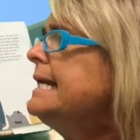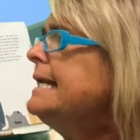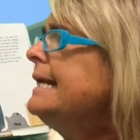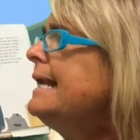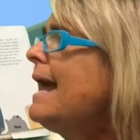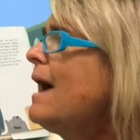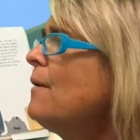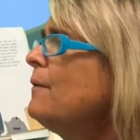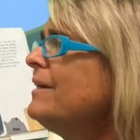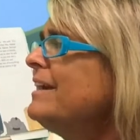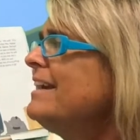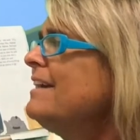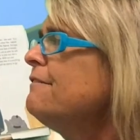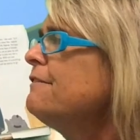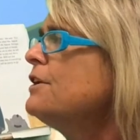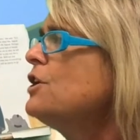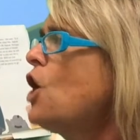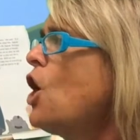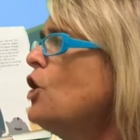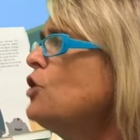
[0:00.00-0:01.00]
Now
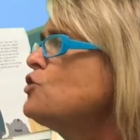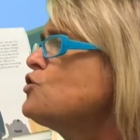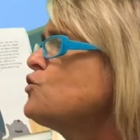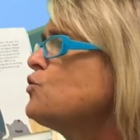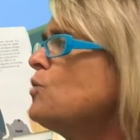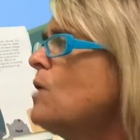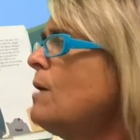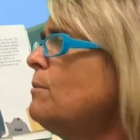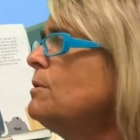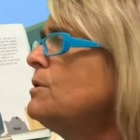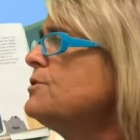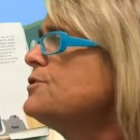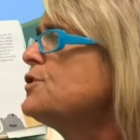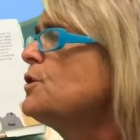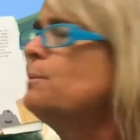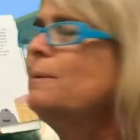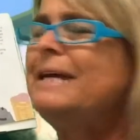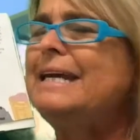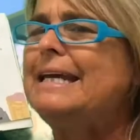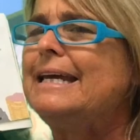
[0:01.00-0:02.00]
even our troubles
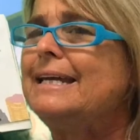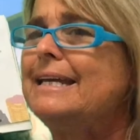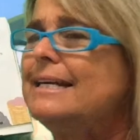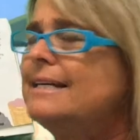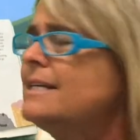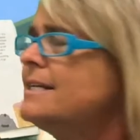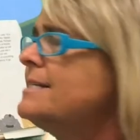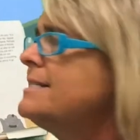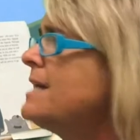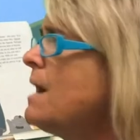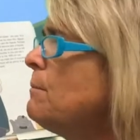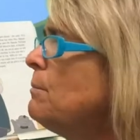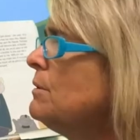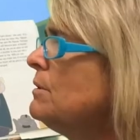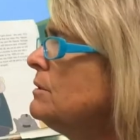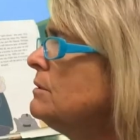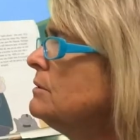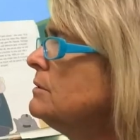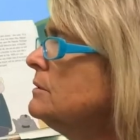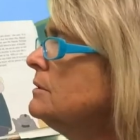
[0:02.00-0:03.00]
are beginning to
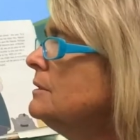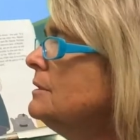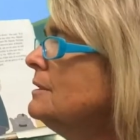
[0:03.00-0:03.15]
double.